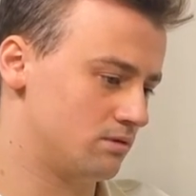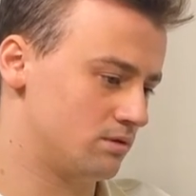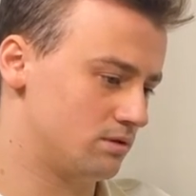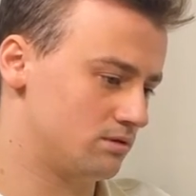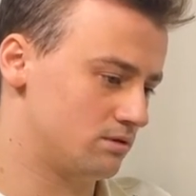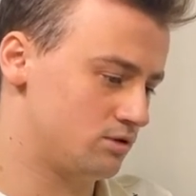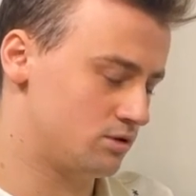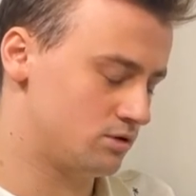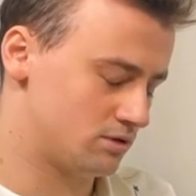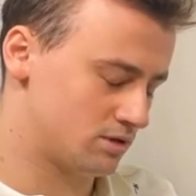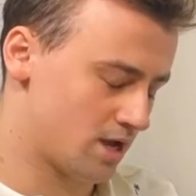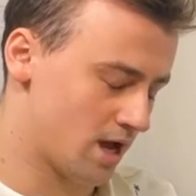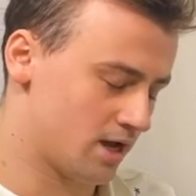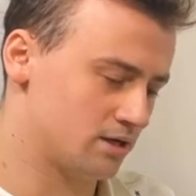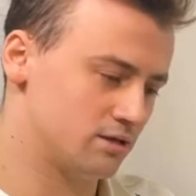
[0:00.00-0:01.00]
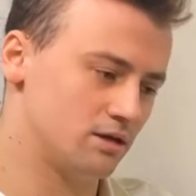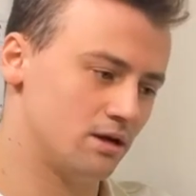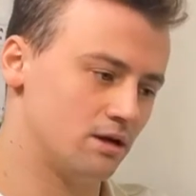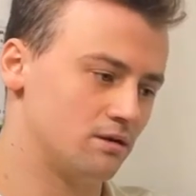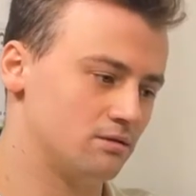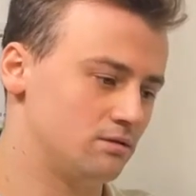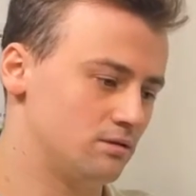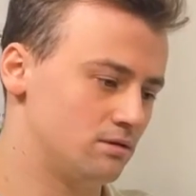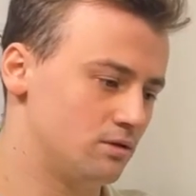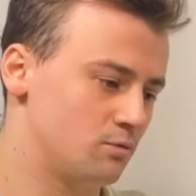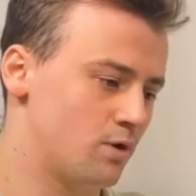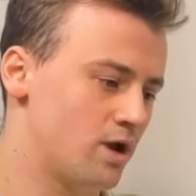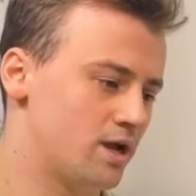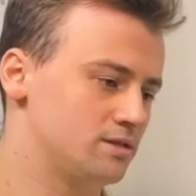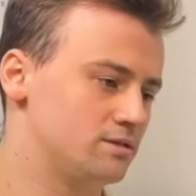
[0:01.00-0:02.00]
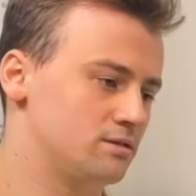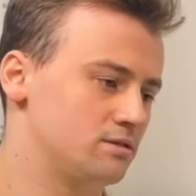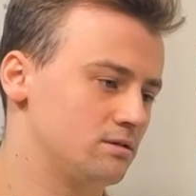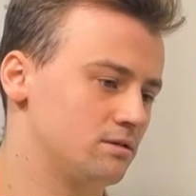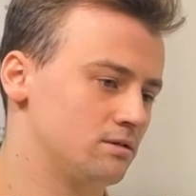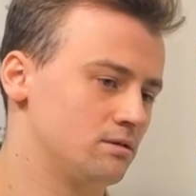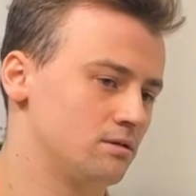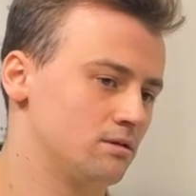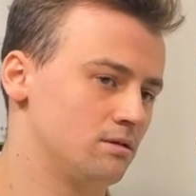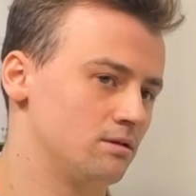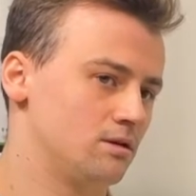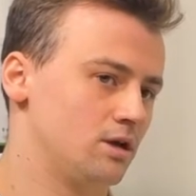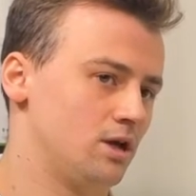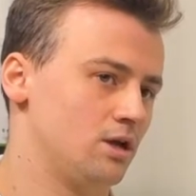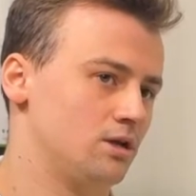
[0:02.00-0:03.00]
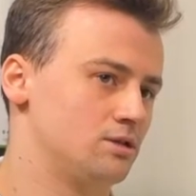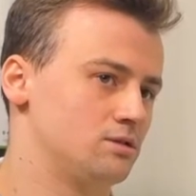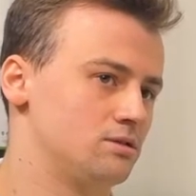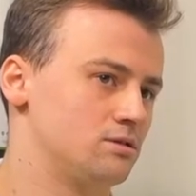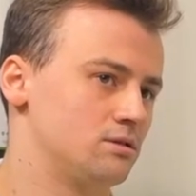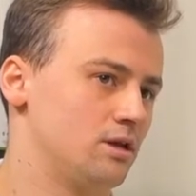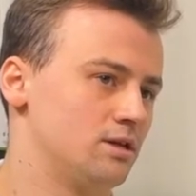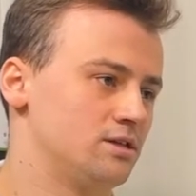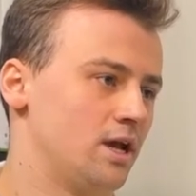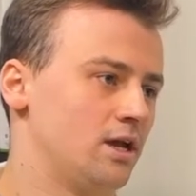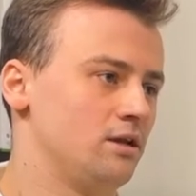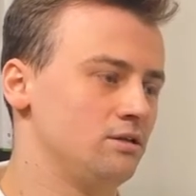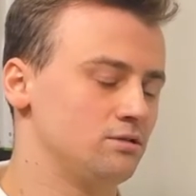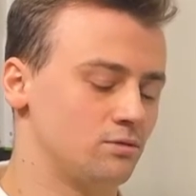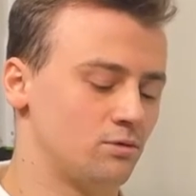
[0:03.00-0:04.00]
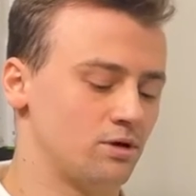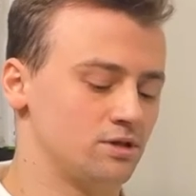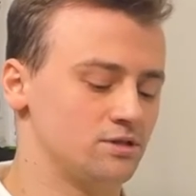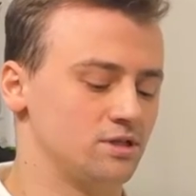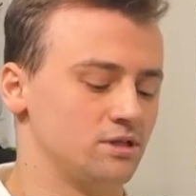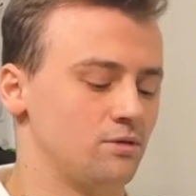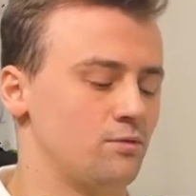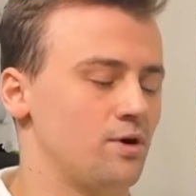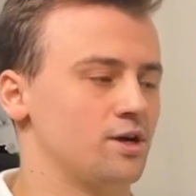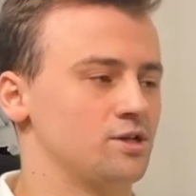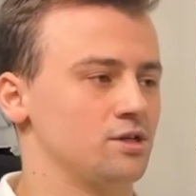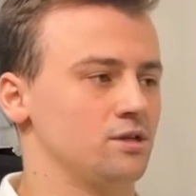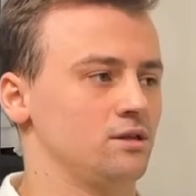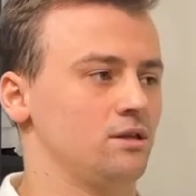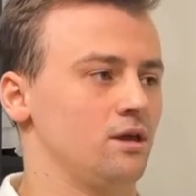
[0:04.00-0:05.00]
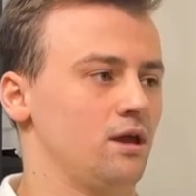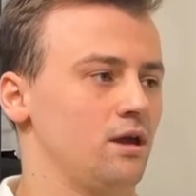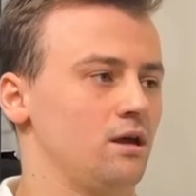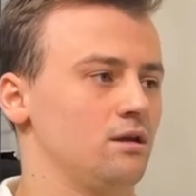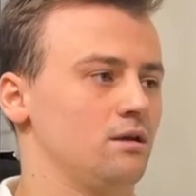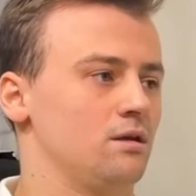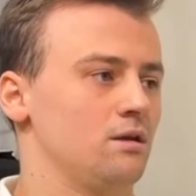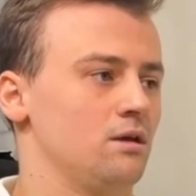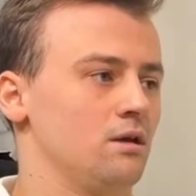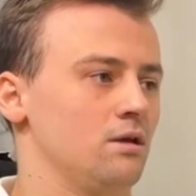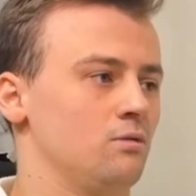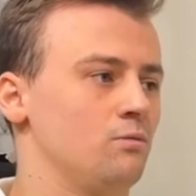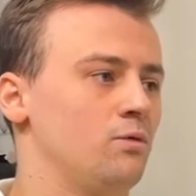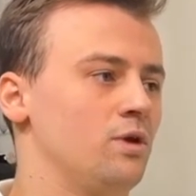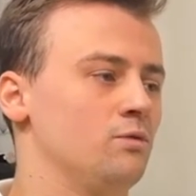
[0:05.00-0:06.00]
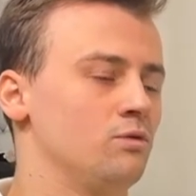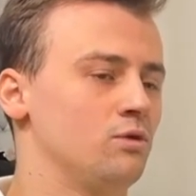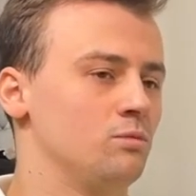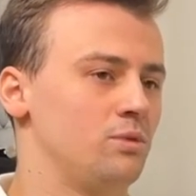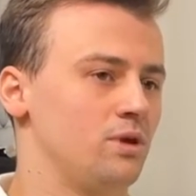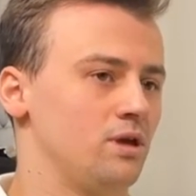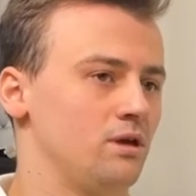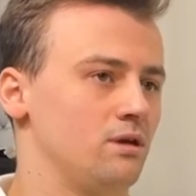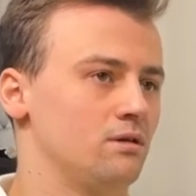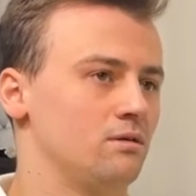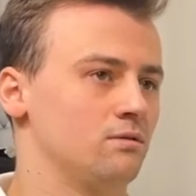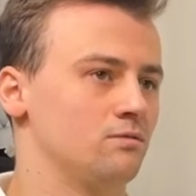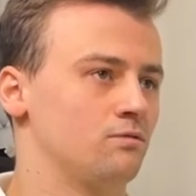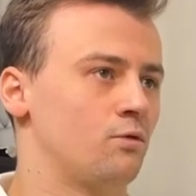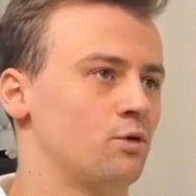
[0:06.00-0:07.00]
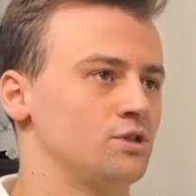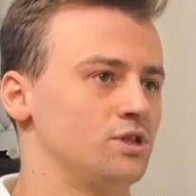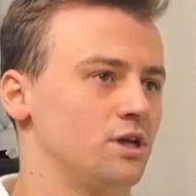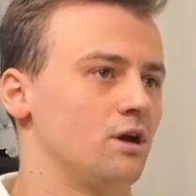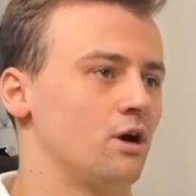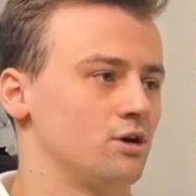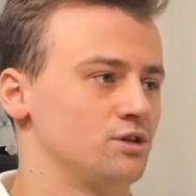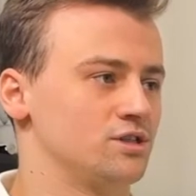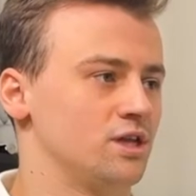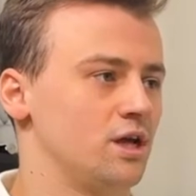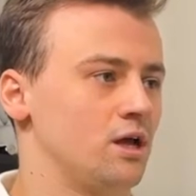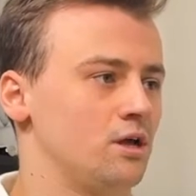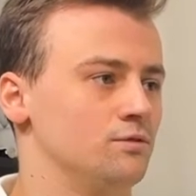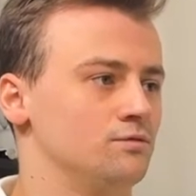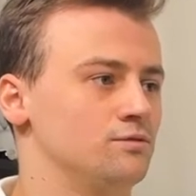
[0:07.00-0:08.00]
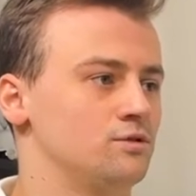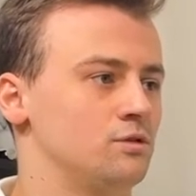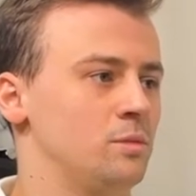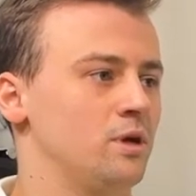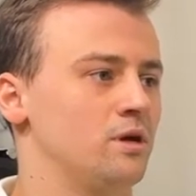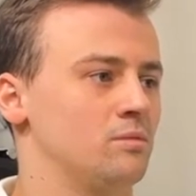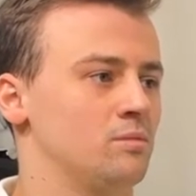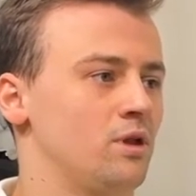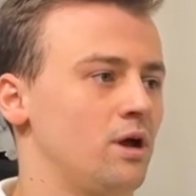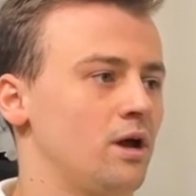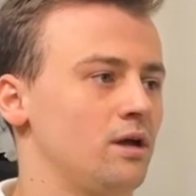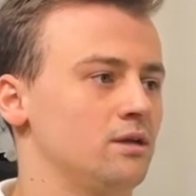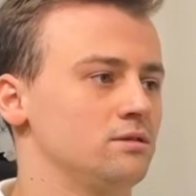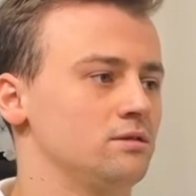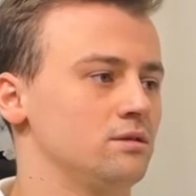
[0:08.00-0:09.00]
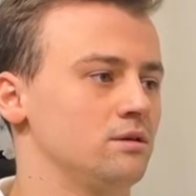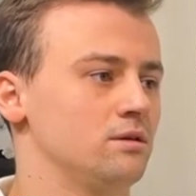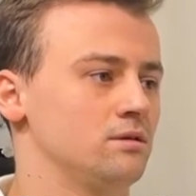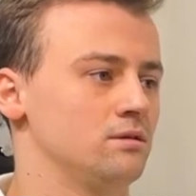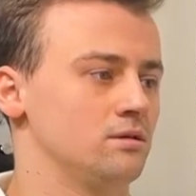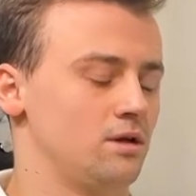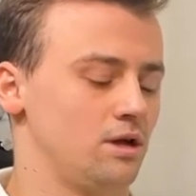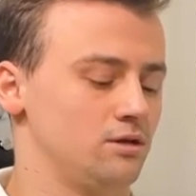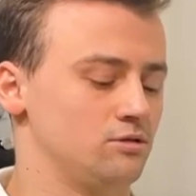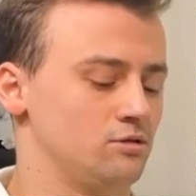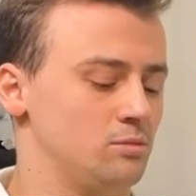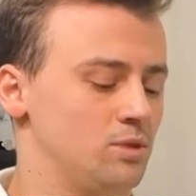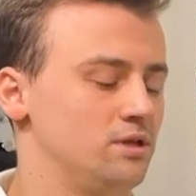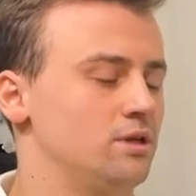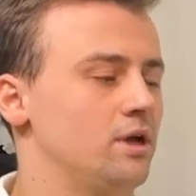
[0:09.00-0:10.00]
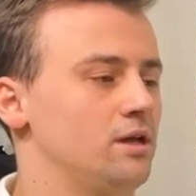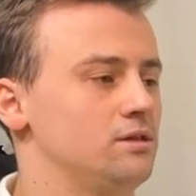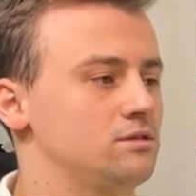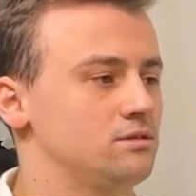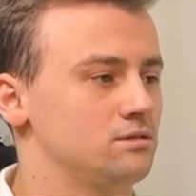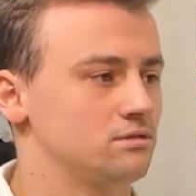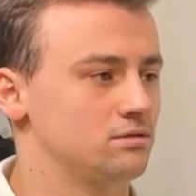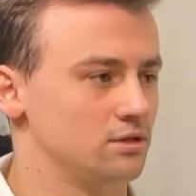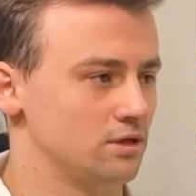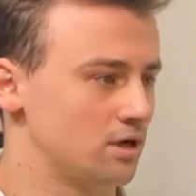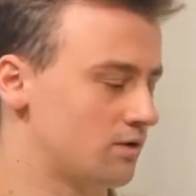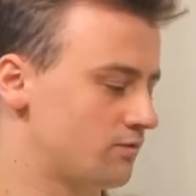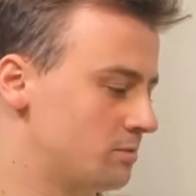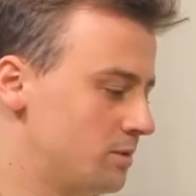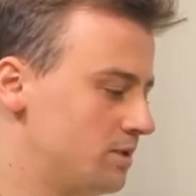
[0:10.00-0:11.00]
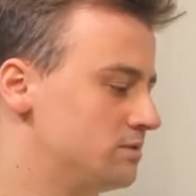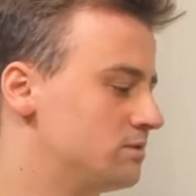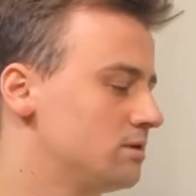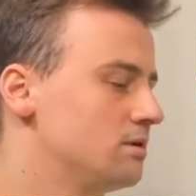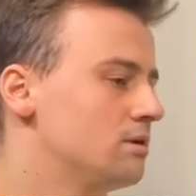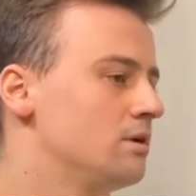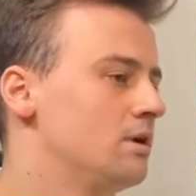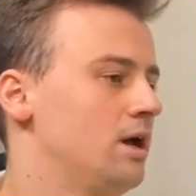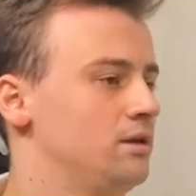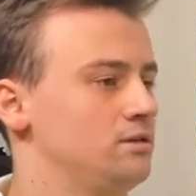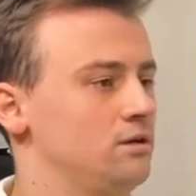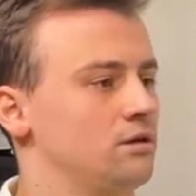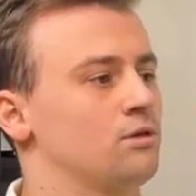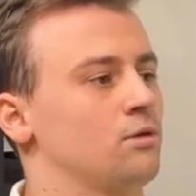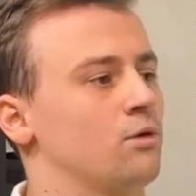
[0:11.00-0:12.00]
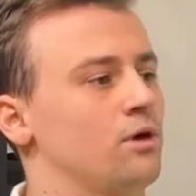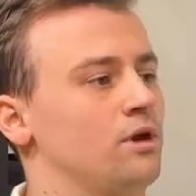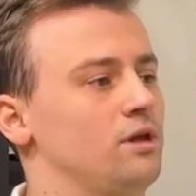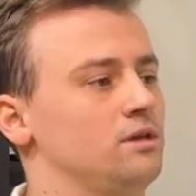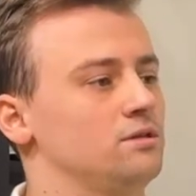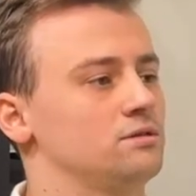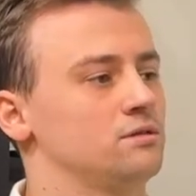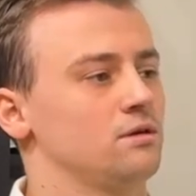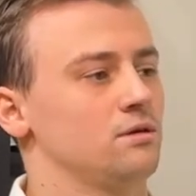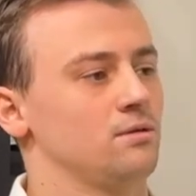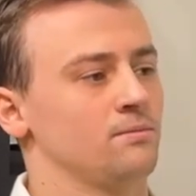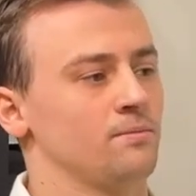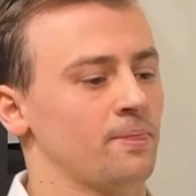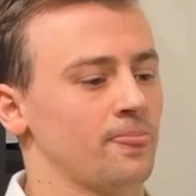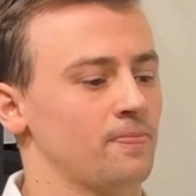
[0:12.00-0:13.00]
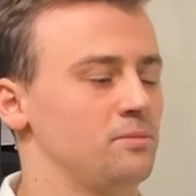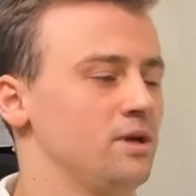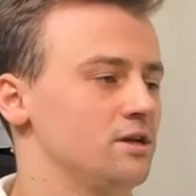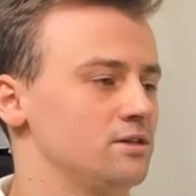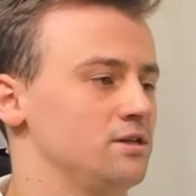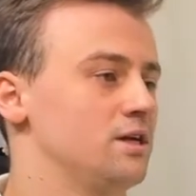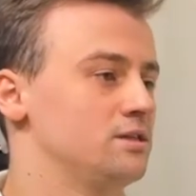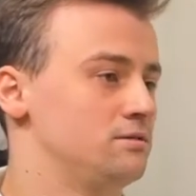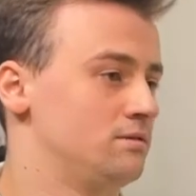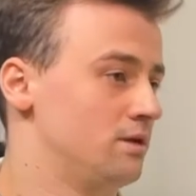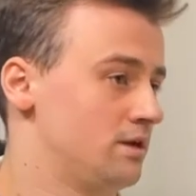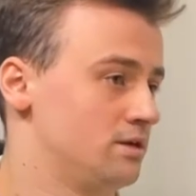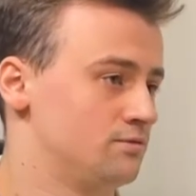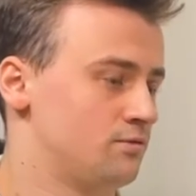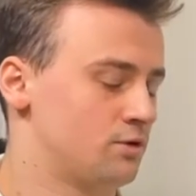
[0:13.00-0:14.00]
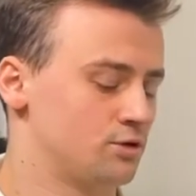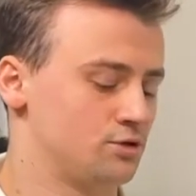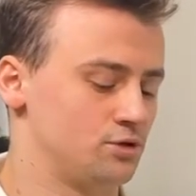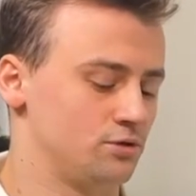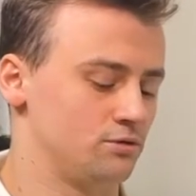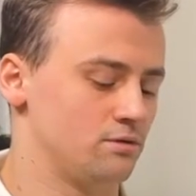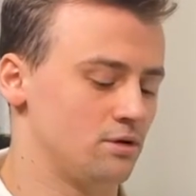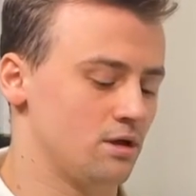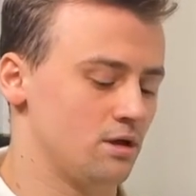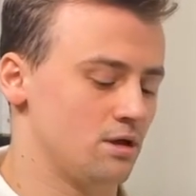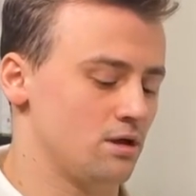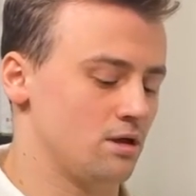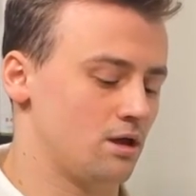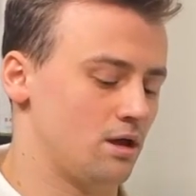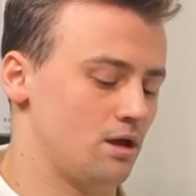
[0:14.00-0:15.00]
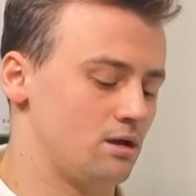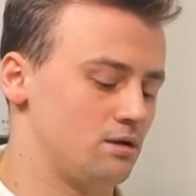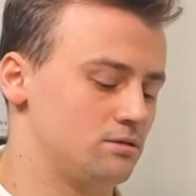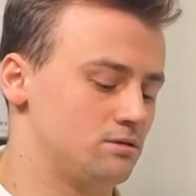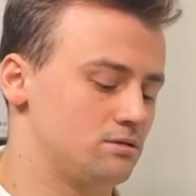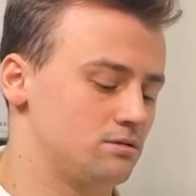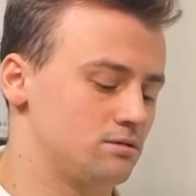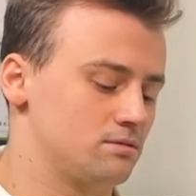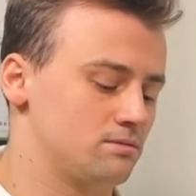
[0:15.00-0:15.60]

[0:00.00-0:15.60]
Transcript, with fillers: you, Canada, the West, is is heading towards the direction that we will be forcing ourselves to be compliant and to be nice to the government and the authorities because that's that is virtue mm-hmm. and